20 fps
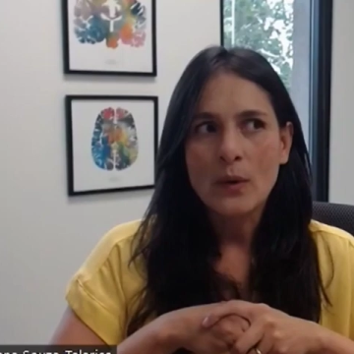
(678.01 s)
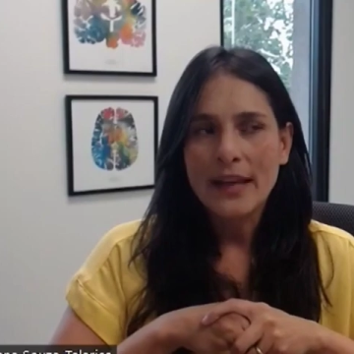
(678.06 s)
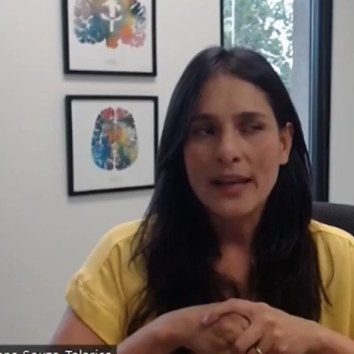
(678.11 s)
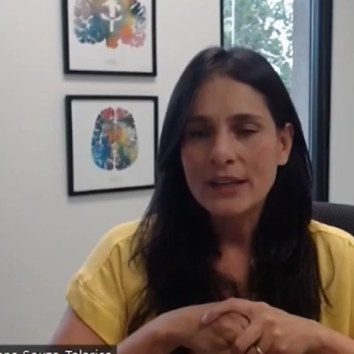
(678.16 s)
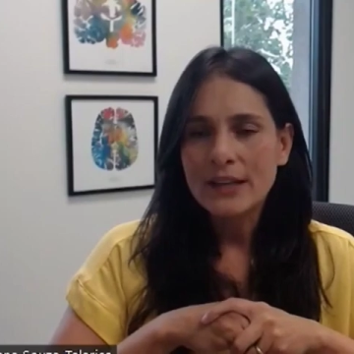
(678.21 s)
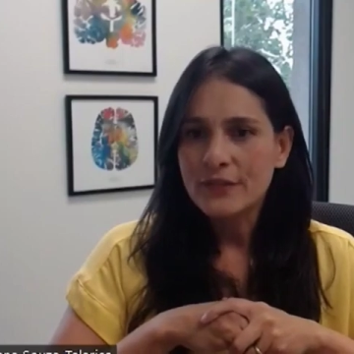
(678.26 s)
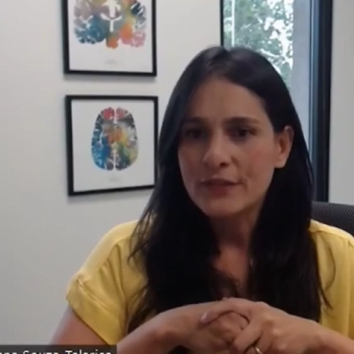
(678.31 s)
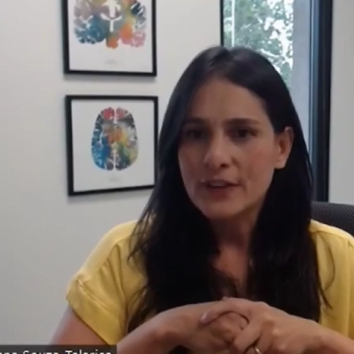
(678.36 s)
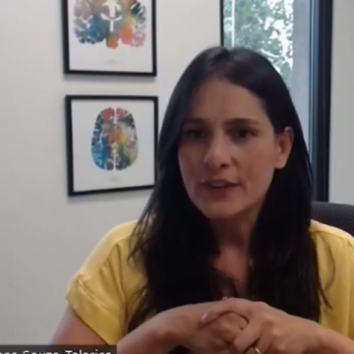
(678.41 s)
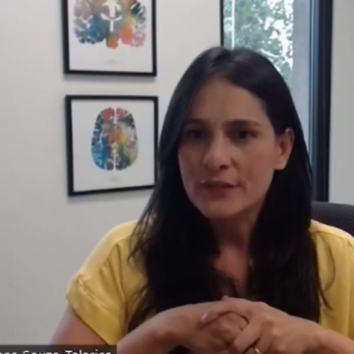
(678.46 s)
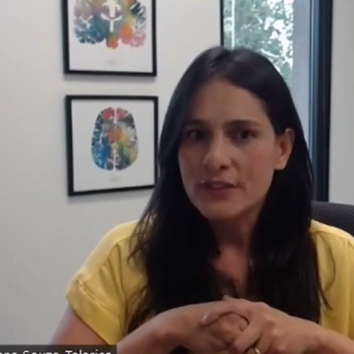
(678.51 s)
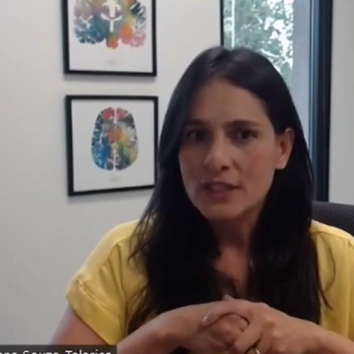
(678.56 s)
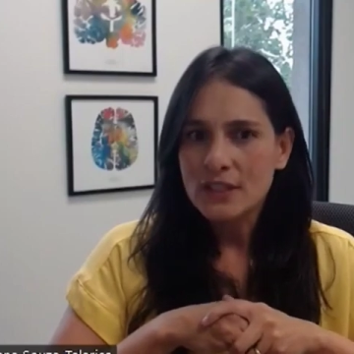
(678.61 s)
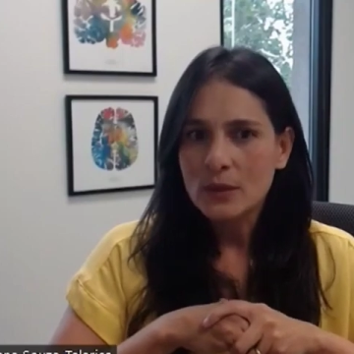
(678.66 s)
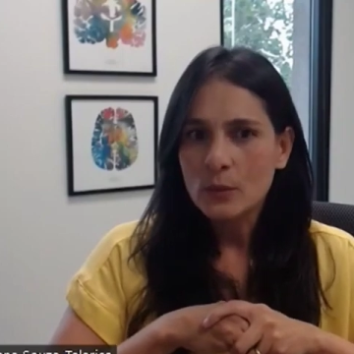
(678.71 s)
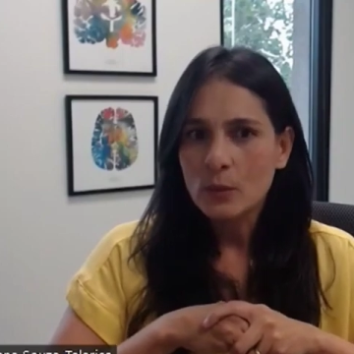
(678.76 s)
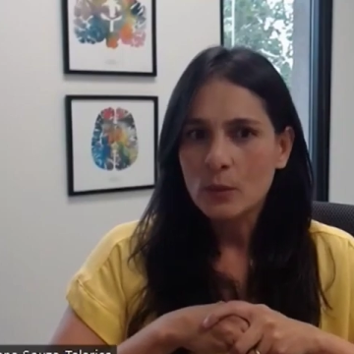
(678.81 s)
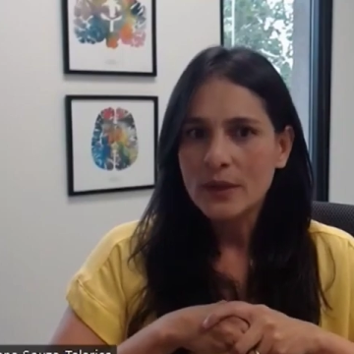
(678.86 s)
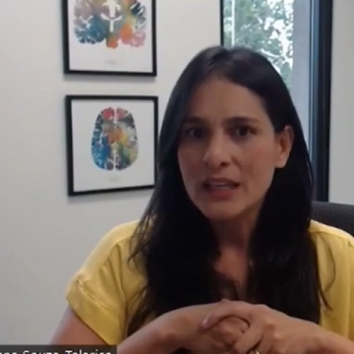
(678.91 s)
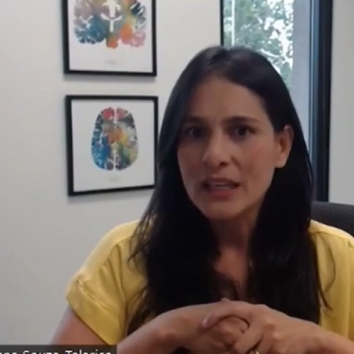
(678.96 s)

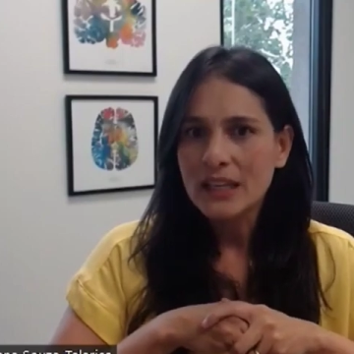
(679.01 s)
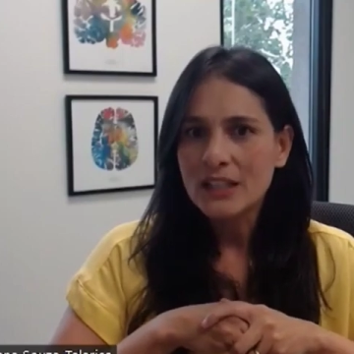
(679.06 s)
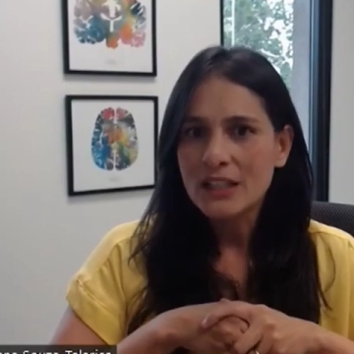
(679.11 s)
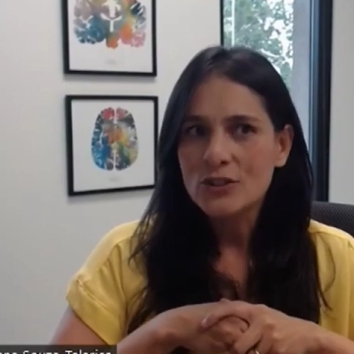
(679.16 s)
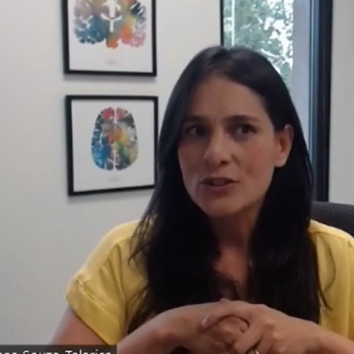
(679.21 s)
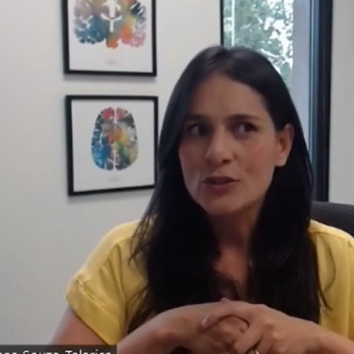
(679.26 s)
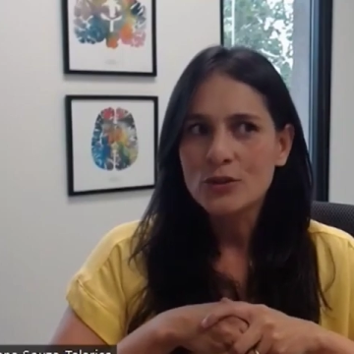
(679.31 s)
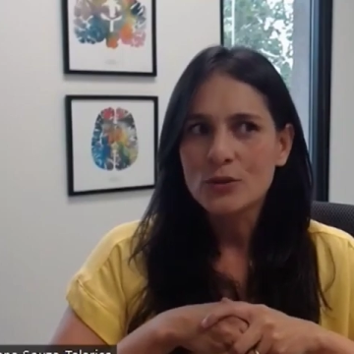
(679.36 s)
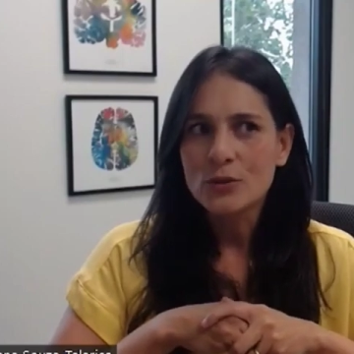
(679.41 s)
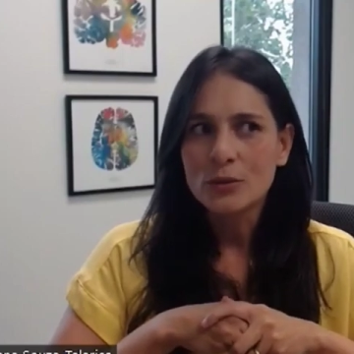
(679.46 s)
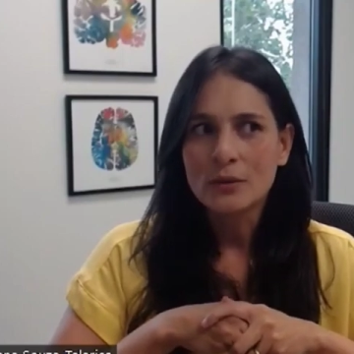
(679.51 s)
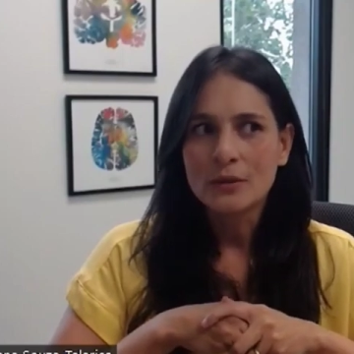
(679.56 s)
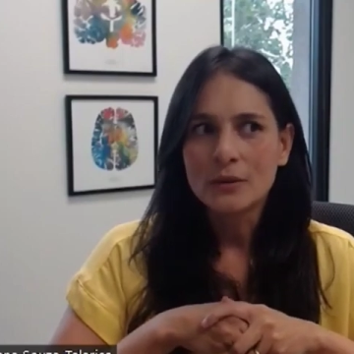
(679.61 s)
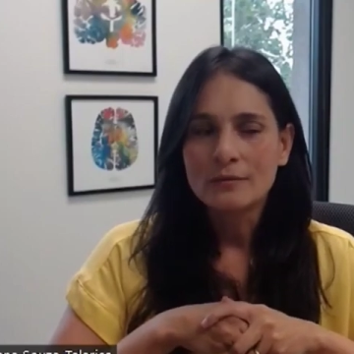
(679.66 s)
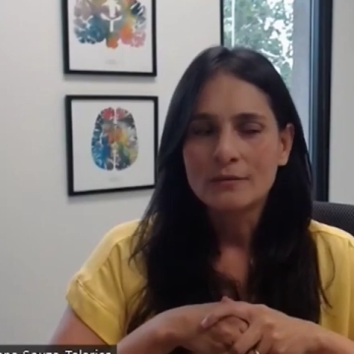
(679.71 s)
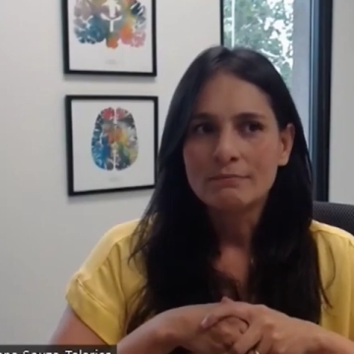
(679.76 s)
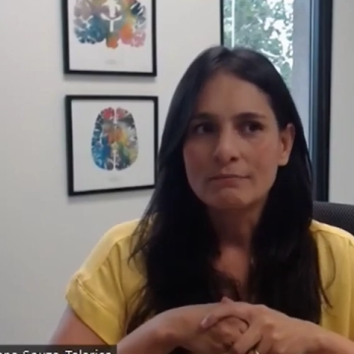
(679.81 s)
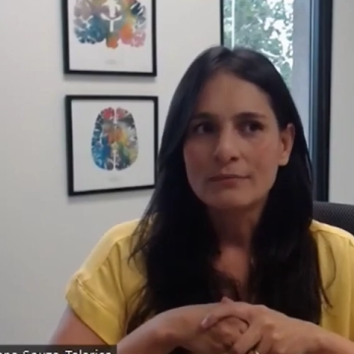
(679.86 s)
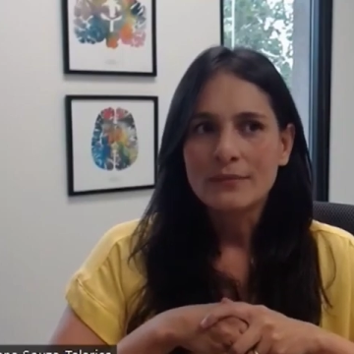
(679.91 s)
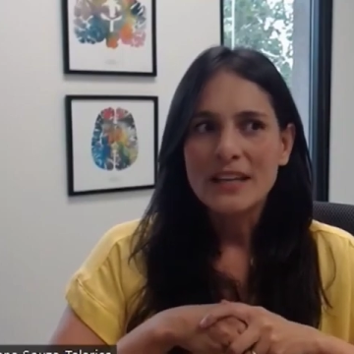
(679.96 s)
2050, we need to